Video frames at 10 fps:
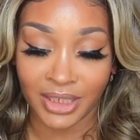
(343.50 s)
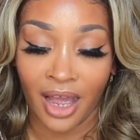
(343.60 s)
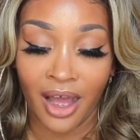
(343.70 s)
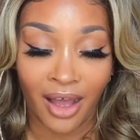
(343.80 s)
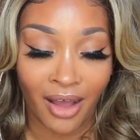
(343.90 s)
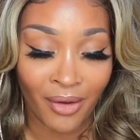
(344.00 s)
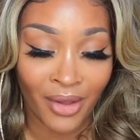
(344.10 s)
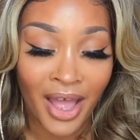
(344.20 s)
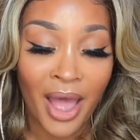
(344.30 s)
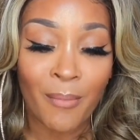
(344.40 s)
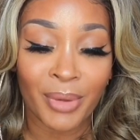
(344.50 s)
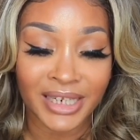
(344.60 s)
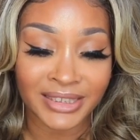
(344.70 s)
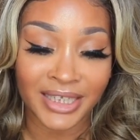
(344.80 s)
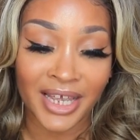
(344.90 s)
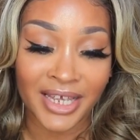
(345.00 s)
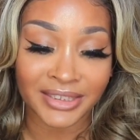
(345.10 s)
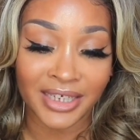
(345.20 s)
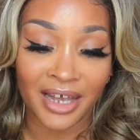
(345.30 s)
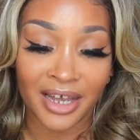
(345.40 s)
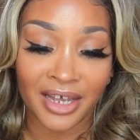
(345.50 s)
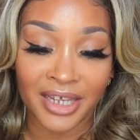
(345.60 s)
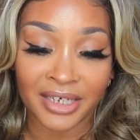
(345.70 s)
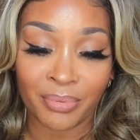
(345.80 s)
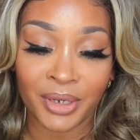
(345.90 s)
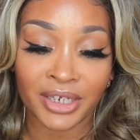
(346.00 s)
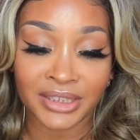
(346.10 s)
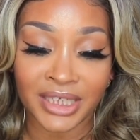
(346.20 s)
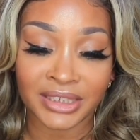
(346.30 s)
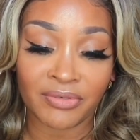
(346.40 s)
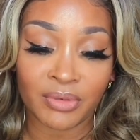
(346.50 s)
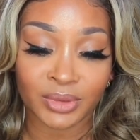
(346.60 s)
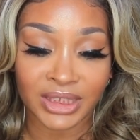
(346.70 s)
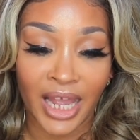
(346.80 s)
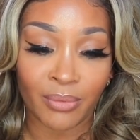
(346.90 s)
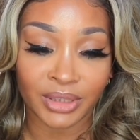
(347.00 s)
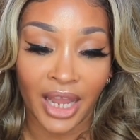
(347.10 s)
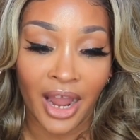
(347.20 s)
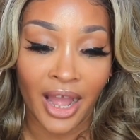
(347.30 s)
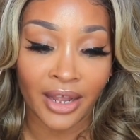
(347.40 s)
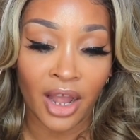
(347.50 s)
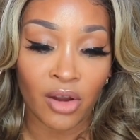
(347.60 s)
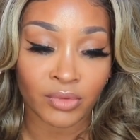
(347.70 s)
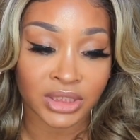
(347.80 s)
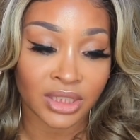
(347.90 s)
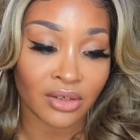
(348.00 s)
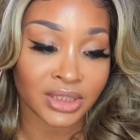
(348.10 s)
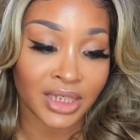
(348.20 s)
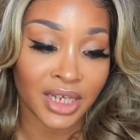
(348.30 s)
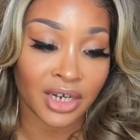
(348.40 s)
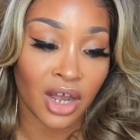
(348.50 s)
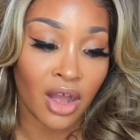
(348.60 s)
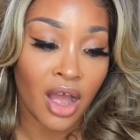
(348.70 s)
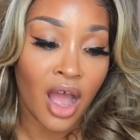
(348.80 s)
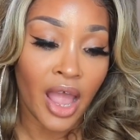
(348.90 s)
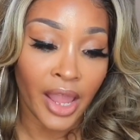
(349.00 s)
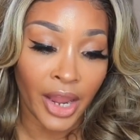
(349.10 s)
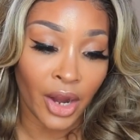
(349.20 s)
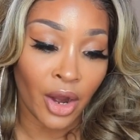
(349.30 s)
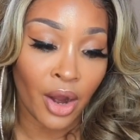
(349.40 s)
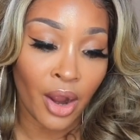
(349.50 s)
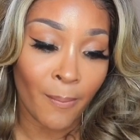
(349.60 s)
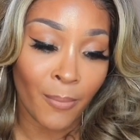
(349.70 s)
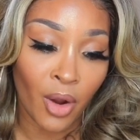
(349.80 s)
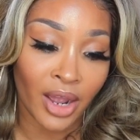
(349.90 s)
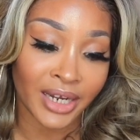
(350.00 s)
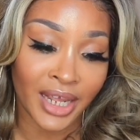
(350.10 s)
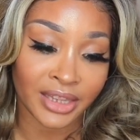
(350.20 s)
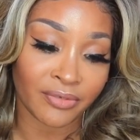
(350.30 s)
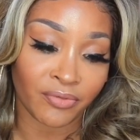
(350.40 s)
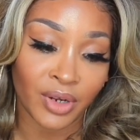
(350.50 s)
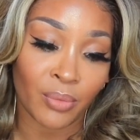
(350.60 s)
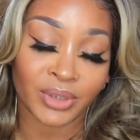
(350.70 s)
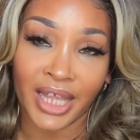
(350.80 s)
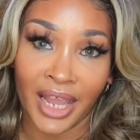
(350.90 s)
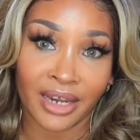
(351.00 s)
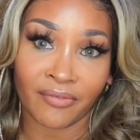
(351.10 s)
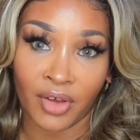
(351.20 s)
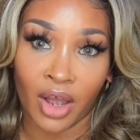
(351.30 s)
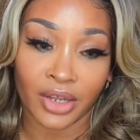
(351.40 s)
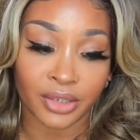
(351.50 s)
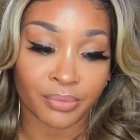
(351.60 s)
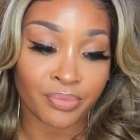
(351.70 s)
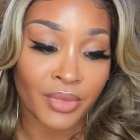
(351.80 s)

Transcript: called but it says uh, it appears as if it was styled with a hot comb resulting in a hair parted at the front with added volume